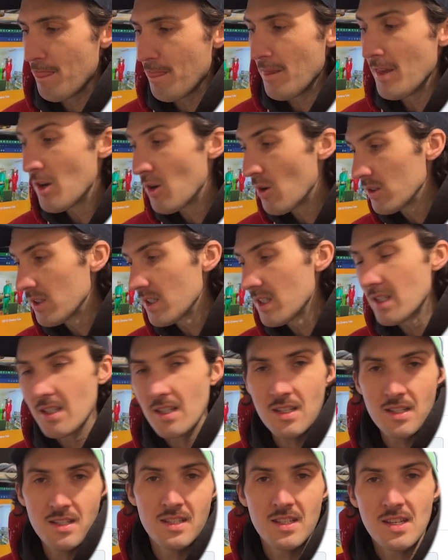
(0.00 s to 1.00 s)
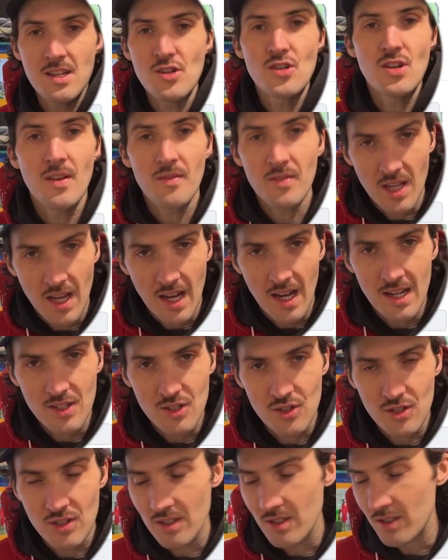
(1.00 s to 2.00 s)
least it doesn't say Chevy
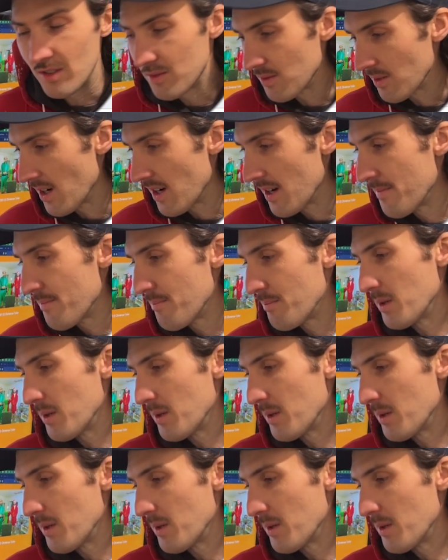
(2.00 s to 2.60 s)
Astro, right?